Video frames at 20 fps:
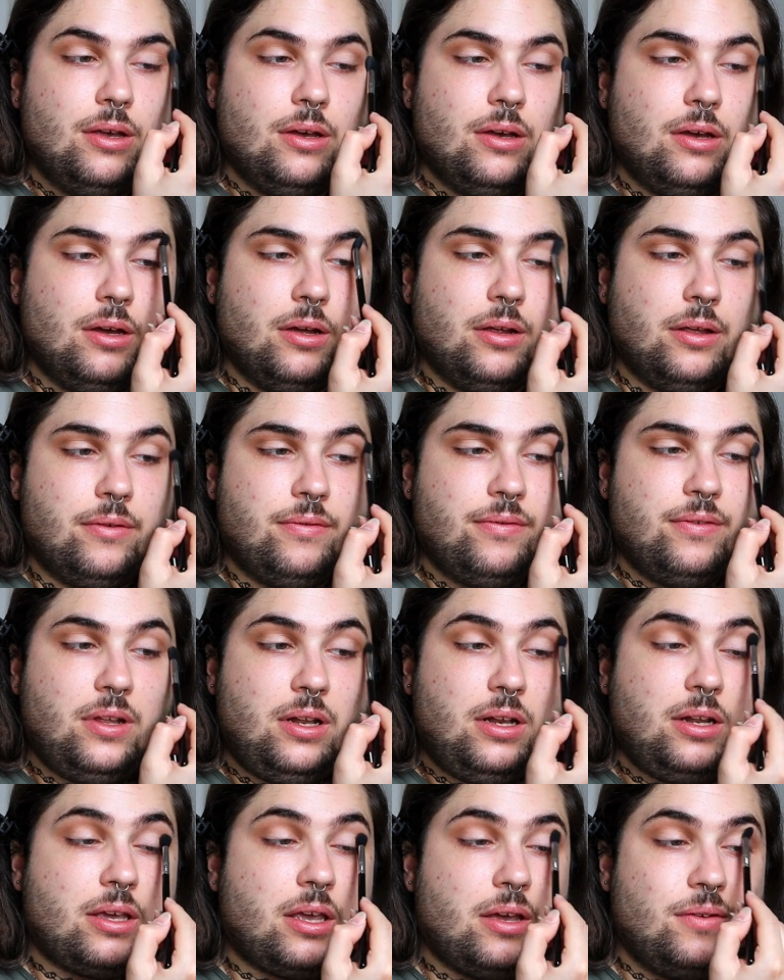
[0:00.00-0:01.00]
I
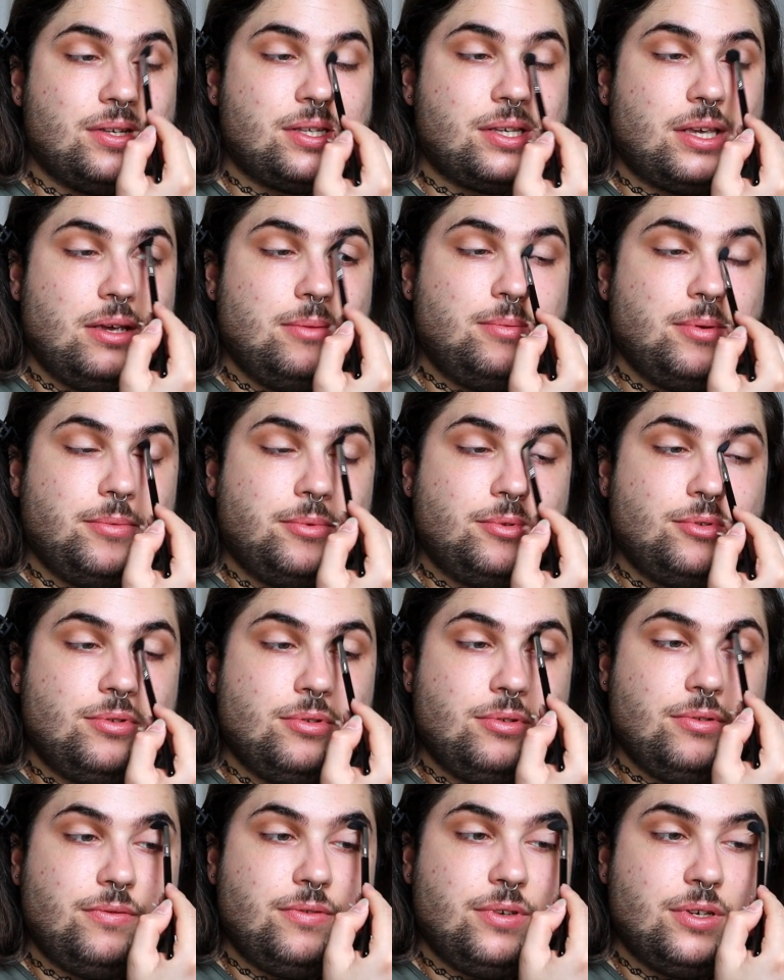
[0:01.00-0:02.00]
felt like I was capable to
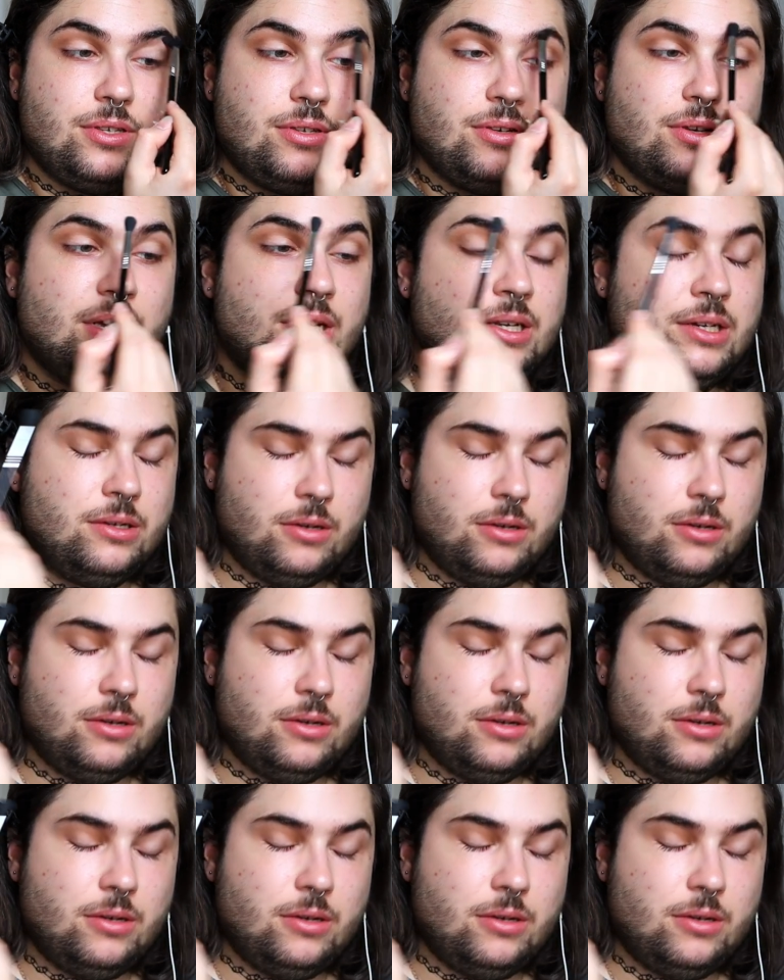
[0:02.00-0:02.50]
do things again.